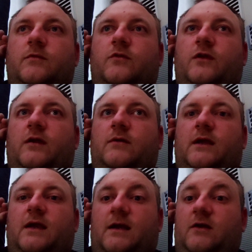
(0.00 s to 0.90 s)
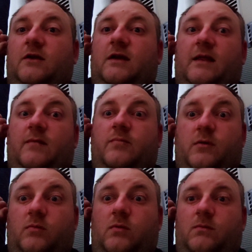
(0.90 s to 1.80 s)
So, encountered another
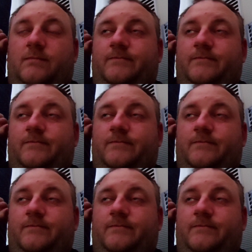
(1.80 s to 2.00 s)
problem.